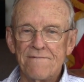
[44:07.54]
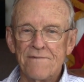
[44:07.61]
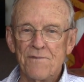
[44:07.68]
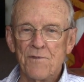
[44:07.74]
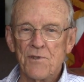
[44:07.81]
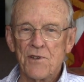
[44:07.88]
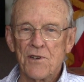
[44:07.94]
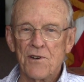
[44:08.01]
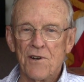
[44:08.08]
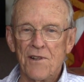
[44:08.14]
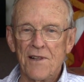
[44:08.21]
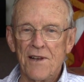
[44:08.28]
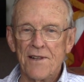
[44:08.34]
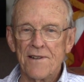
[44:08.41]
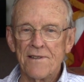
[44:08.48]
what would you call
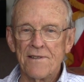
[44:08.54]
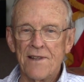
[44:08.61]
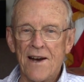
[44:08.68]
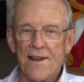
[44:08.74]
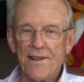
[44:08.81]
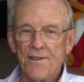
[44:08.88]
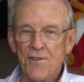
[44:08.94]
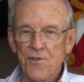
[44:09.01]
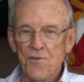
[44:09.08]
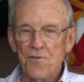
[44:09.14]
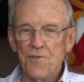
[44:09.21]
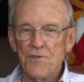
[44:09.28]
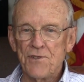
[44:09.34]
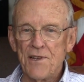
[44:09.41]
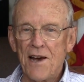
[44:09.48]
that,
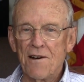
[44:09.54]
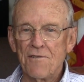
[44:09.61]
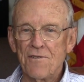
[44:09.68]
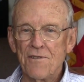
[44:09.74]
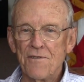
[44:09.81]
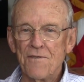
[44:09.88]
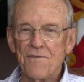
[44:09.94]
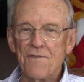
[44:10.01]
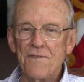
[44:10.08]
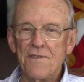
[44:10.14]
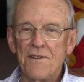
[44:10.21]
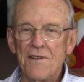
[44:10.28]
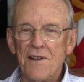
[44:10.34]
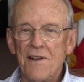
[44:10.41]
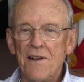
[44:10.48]
latitude south of,
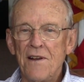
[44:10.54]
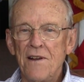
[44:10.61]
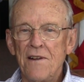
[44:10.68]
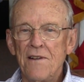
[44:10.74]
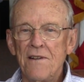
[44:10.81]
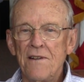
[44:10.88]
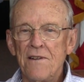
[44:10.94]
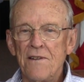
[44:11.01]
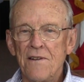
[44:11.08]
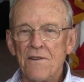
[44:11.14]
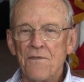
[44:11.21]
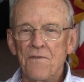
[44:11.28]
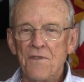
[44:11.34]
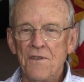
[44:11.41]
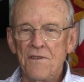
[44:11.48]

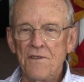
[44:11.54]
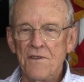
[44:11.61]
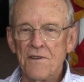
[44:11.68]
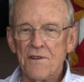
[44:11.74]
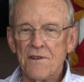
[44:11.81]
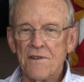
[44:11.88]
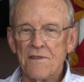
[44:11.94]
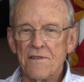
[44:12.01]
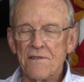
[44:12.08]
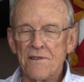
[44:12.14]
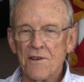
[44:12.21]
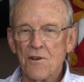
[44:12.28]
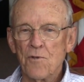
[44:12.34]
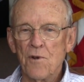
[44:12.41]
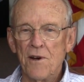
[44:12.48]
of the uh,
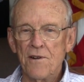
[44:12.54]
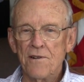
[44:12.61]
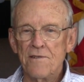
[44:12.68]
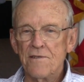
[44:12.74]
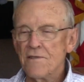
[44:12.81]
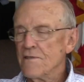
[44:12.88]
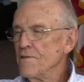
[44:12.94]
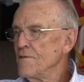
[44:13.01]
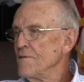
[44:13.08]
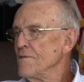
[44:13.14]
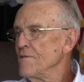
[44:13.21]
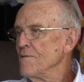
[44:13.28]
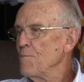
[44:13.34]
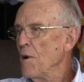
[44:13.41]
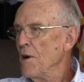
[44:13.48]
equator as
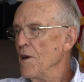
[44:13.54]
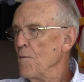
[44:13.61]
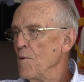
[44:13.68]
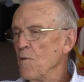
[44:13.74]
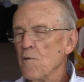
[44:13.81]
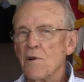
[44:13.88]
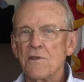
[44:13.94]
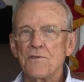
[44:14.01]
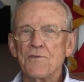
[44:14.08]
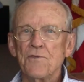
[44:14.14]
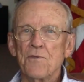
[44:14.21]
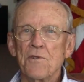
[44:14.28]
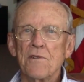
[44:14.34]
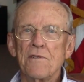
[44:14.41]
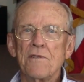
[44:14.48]
Miami was
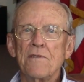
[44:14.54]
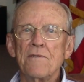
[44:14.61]
north.